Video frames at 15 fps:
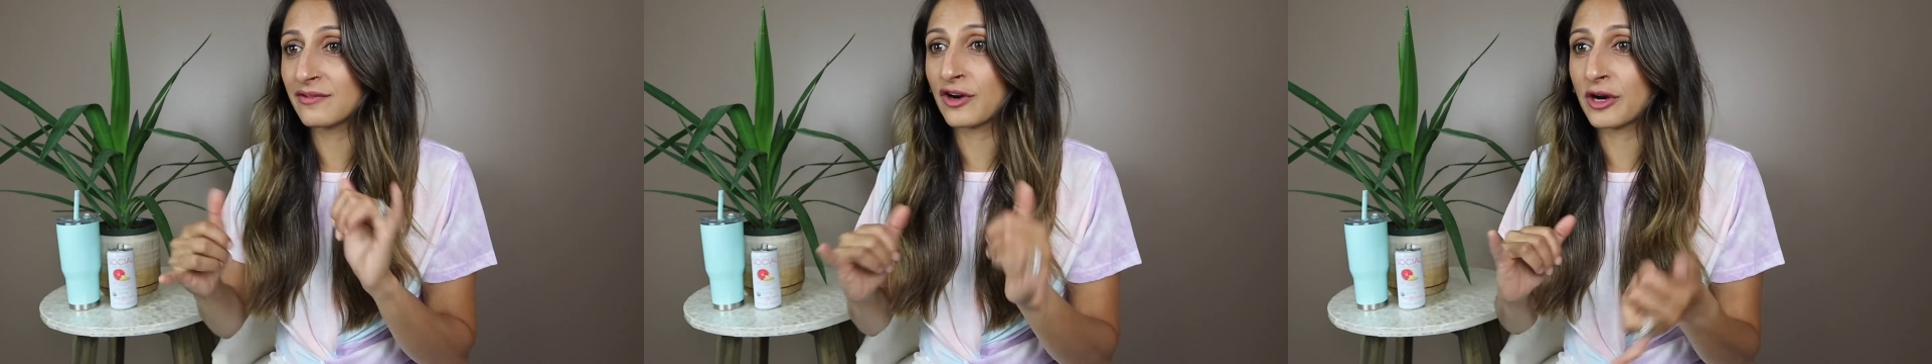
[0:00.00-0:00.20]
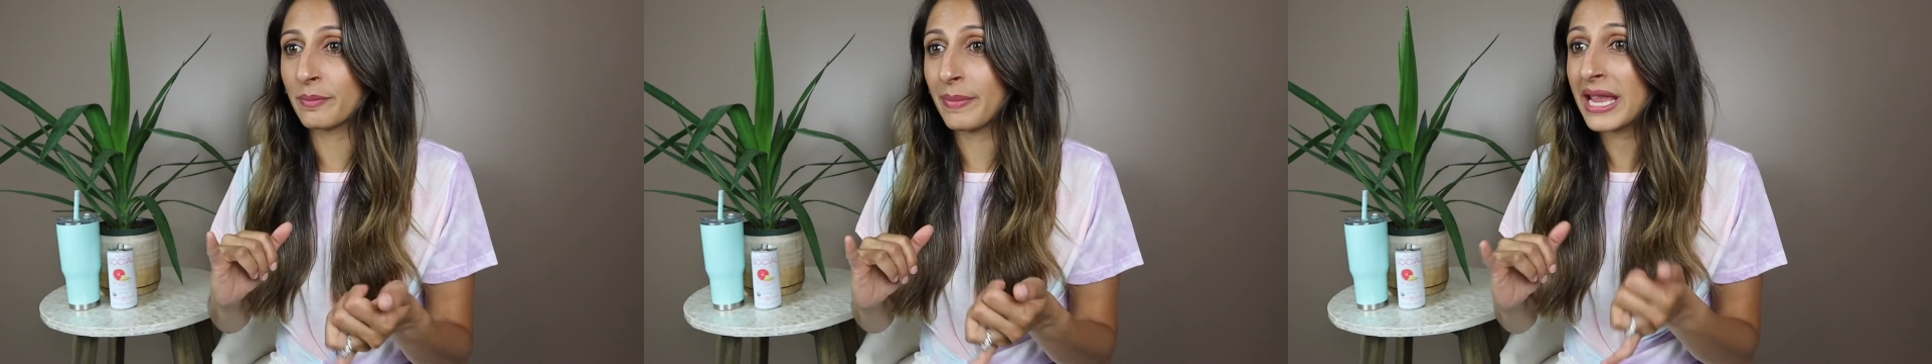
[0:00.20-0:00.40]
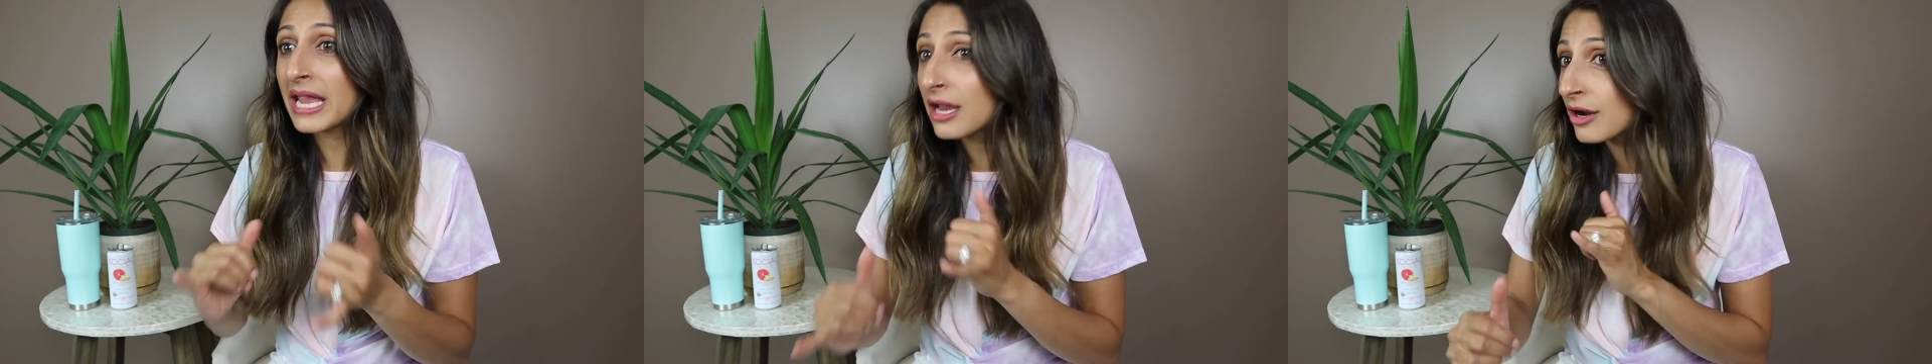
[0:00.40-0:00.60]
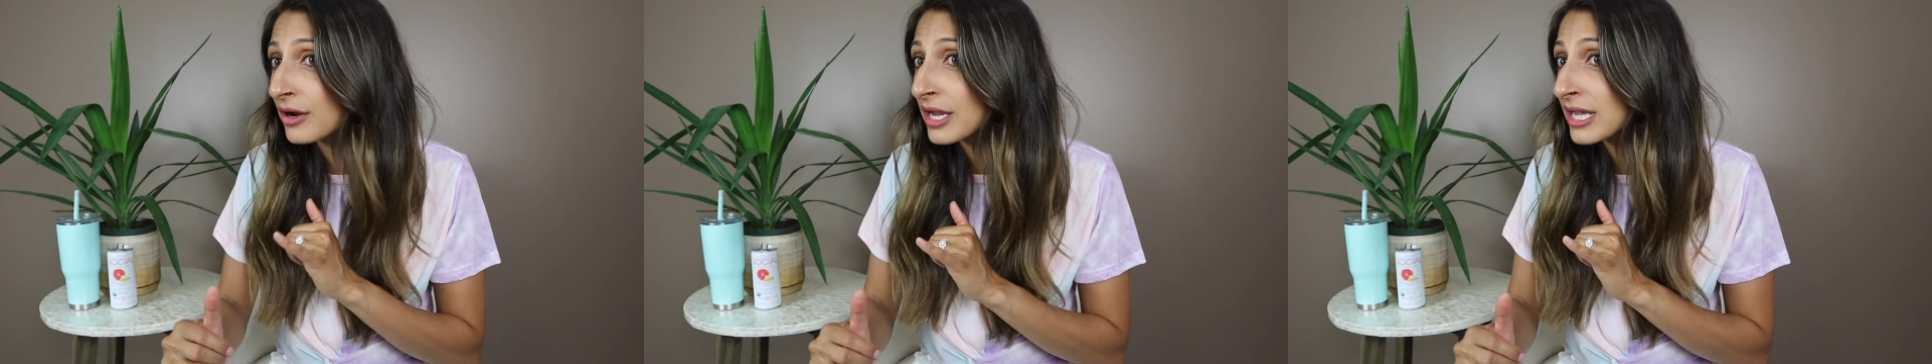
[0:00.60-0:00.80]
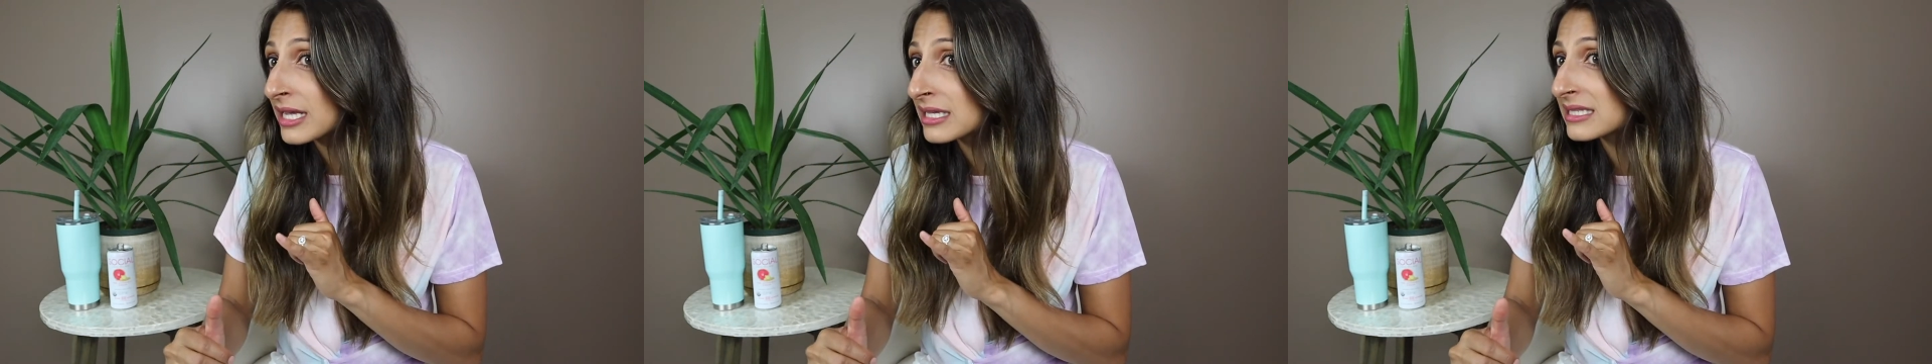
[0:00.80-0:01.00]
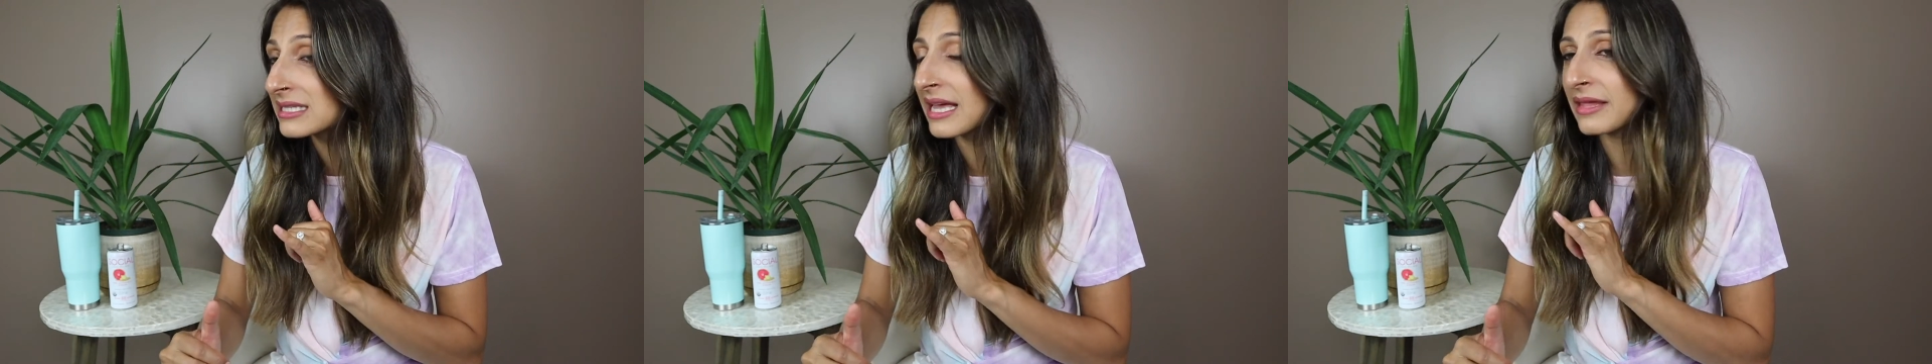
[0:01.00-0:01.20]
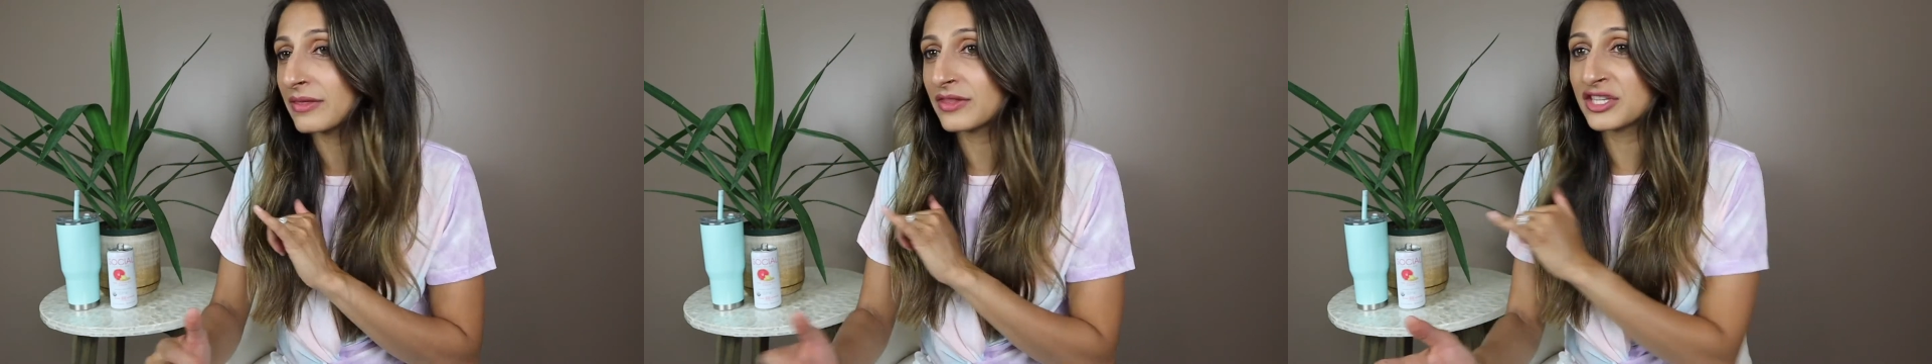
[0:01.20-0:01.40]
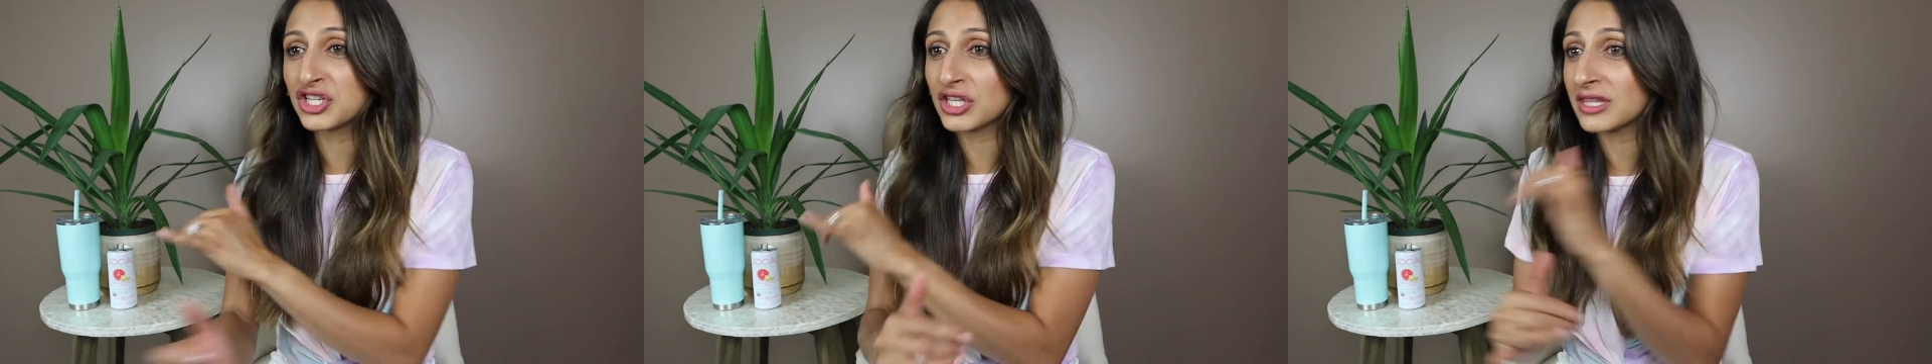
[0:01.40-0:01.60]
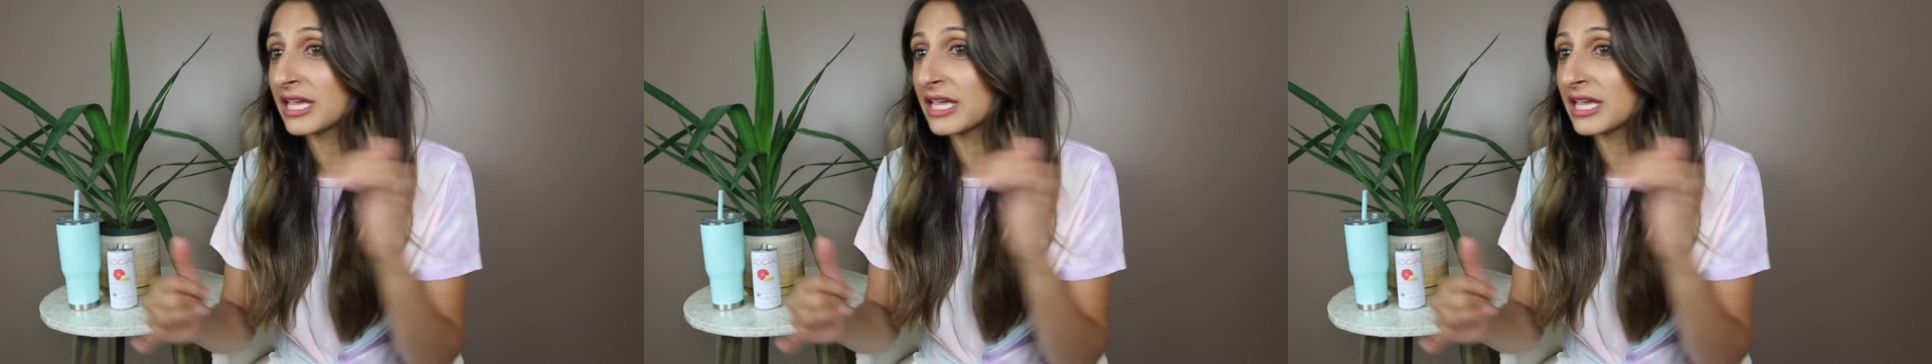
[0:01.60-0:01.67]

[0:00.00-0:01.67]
of our parents that shit